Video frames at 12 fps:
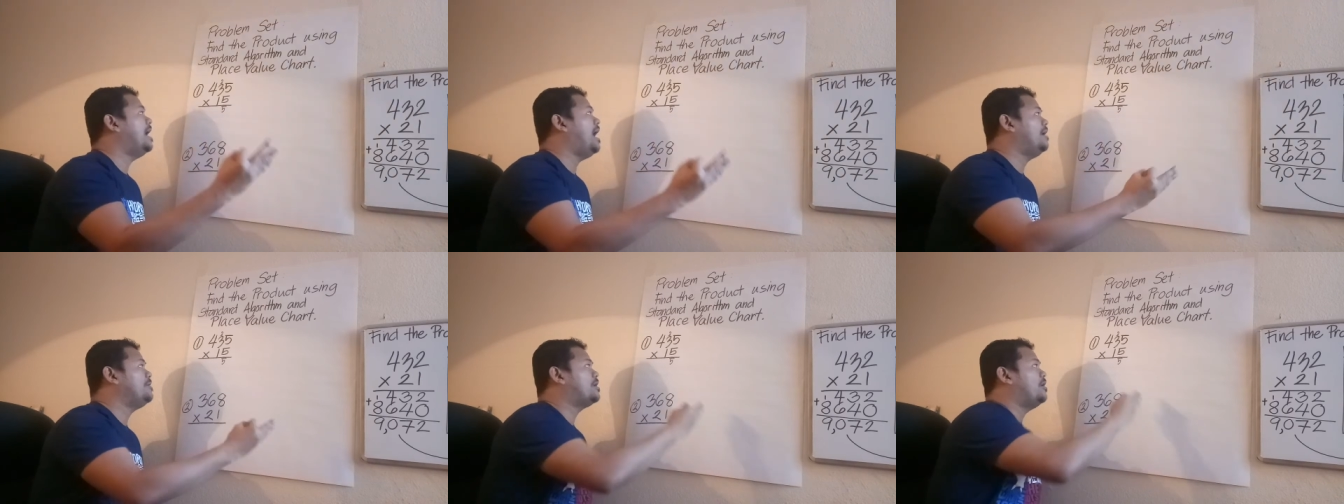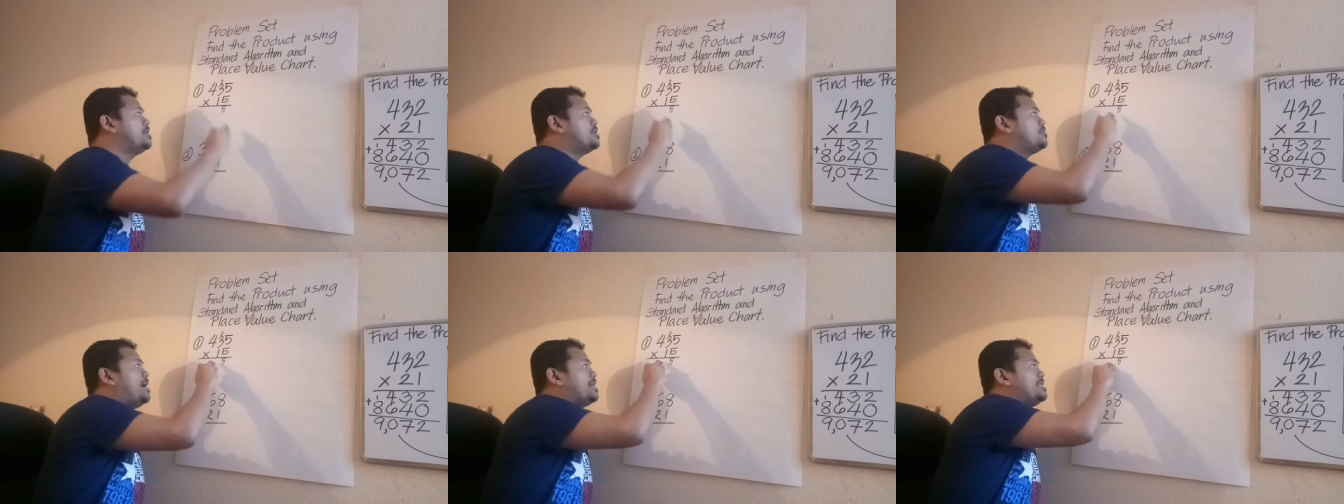Are we going to
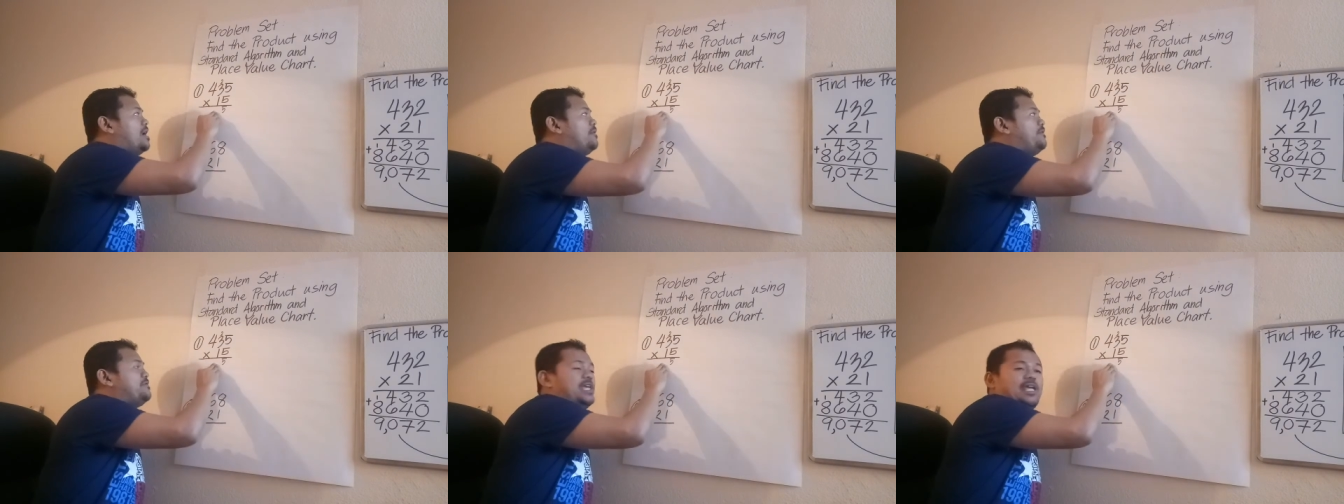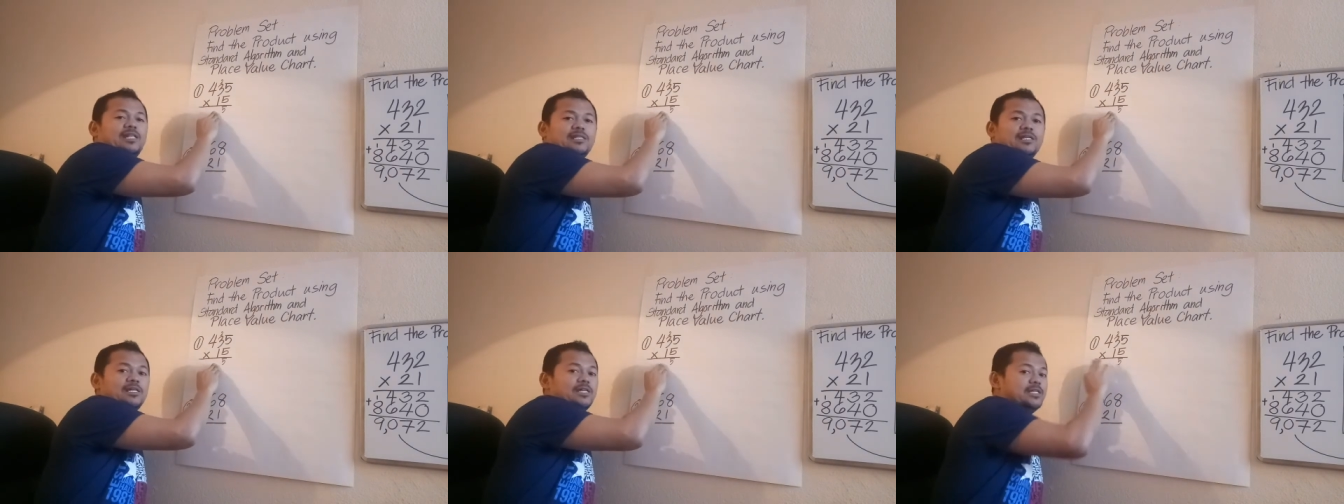write now
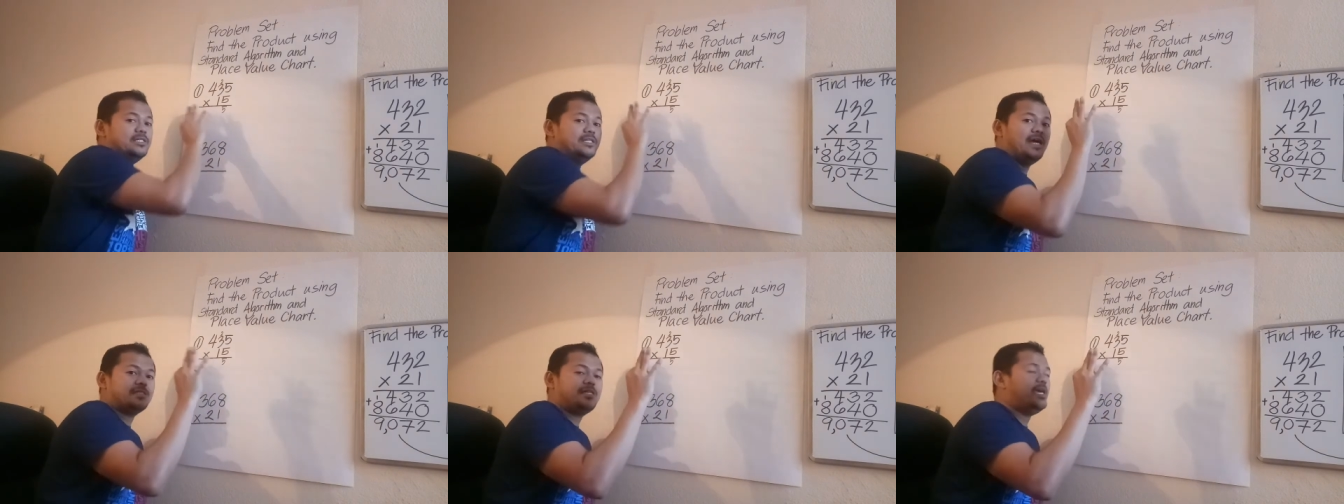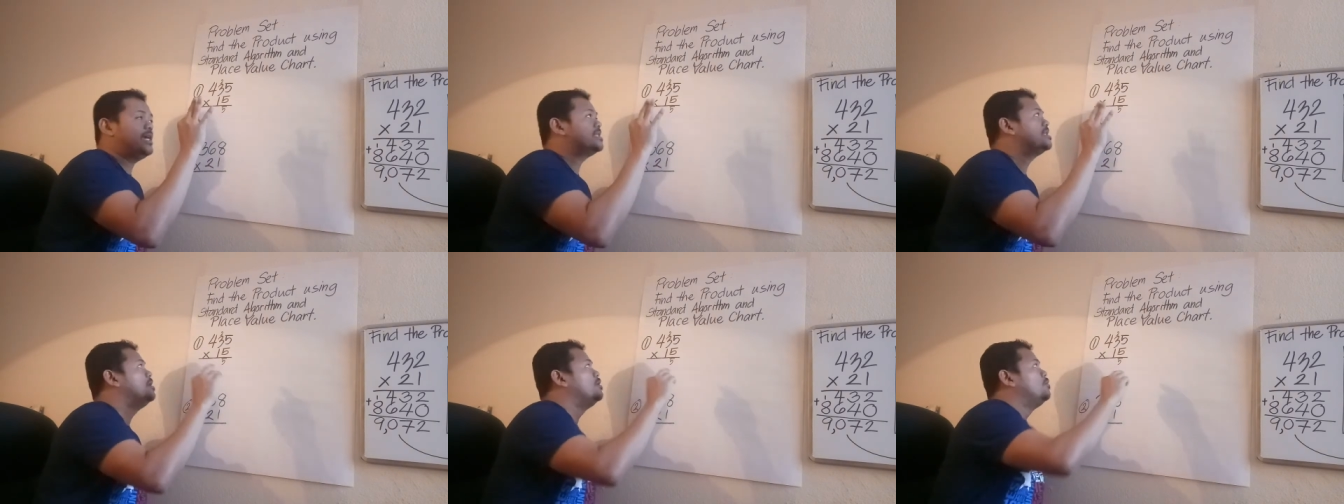15? Not yet.
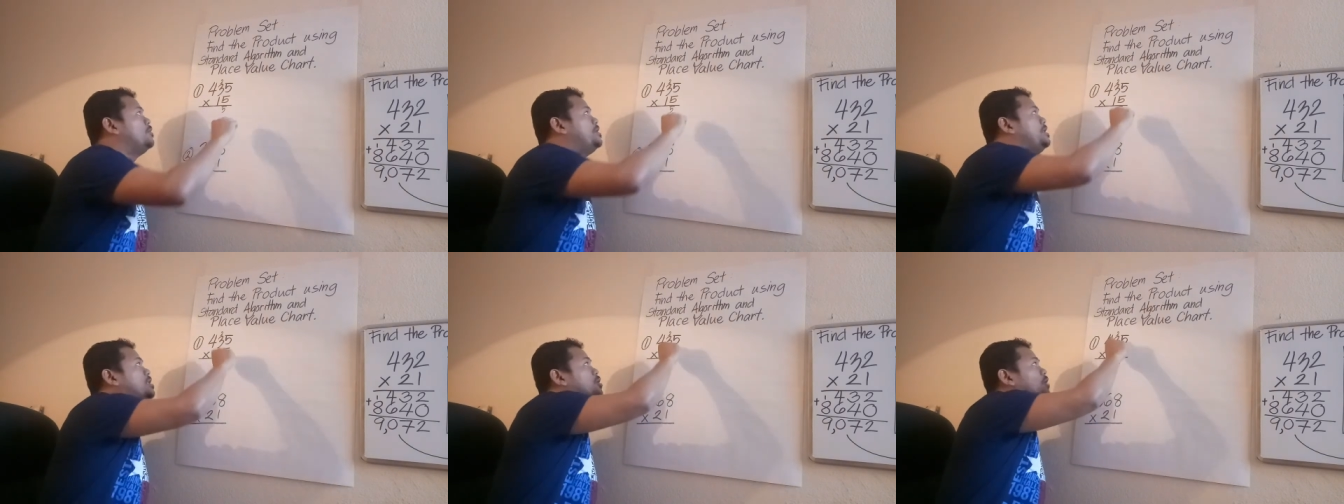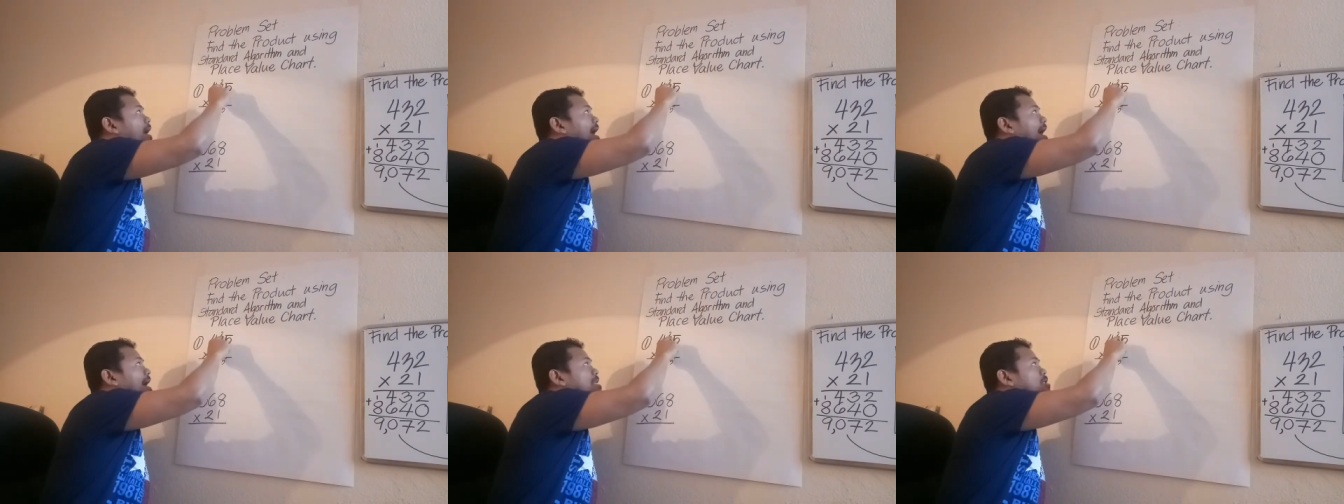We need to
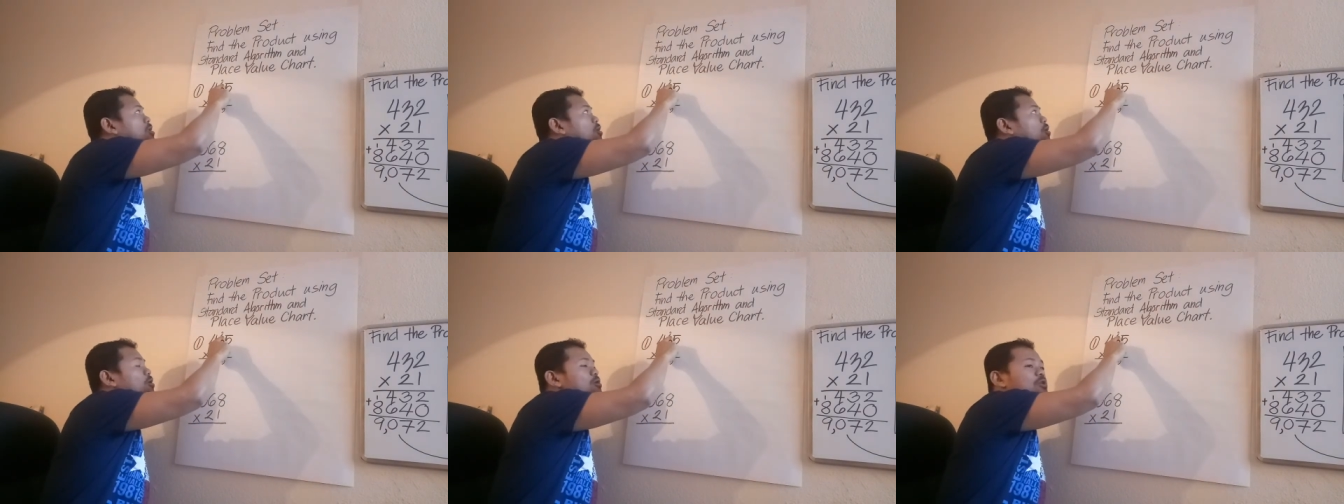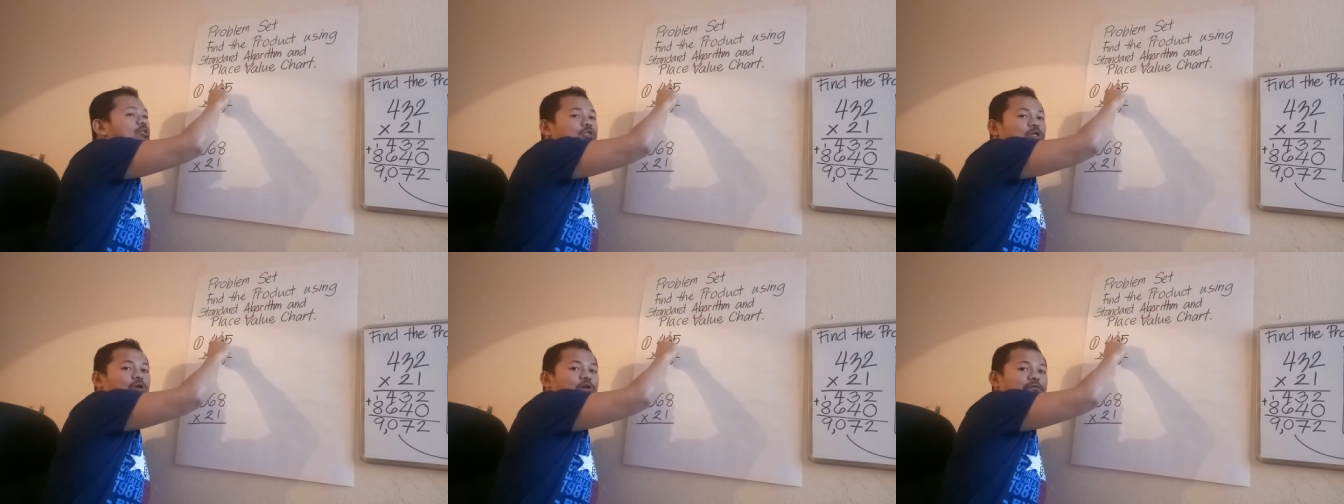add 2
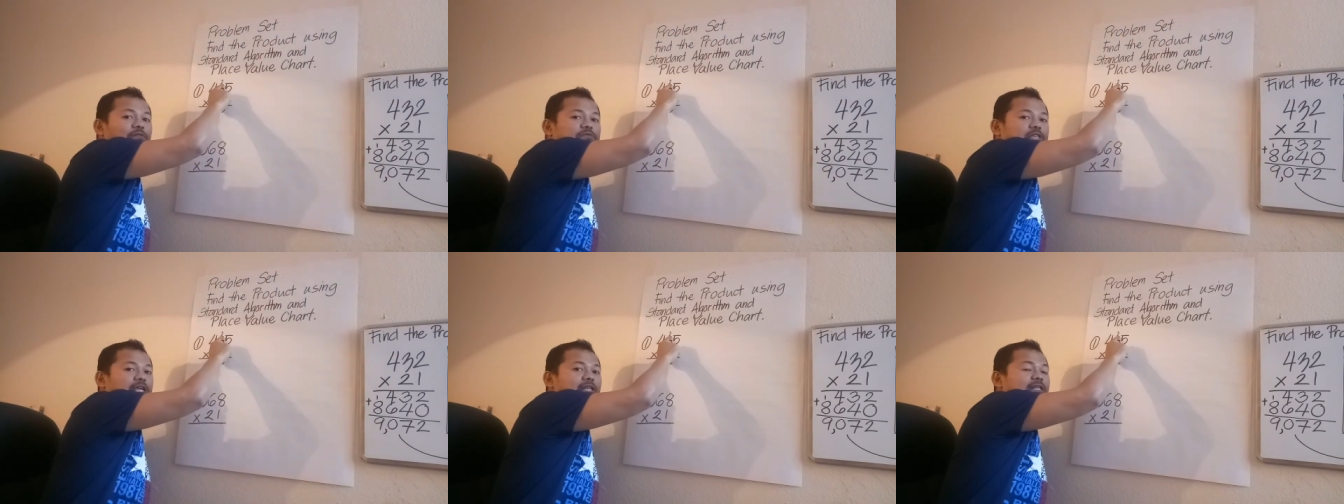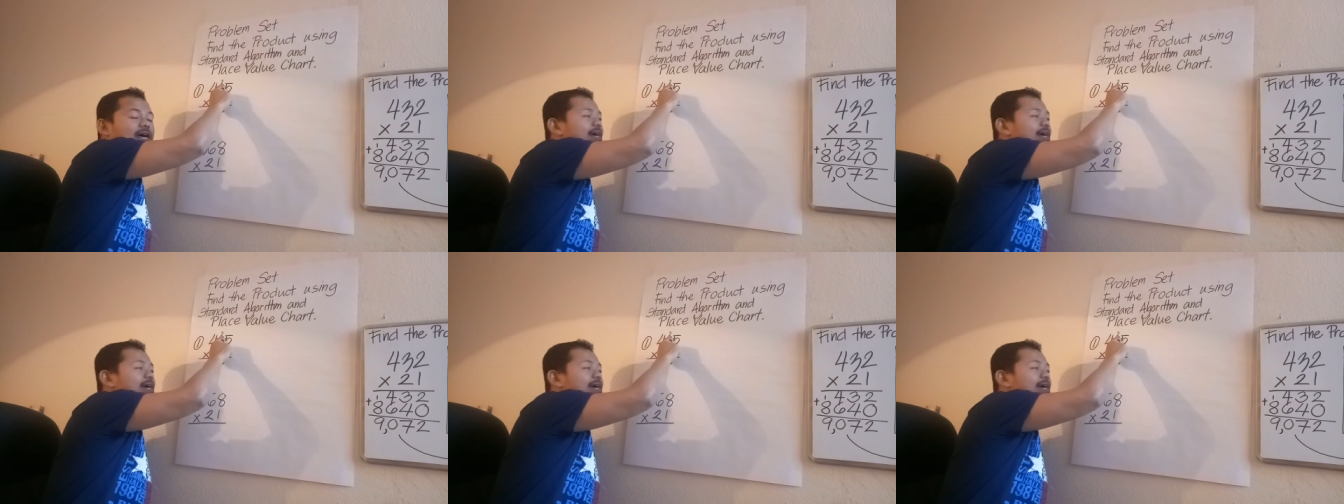to your 15.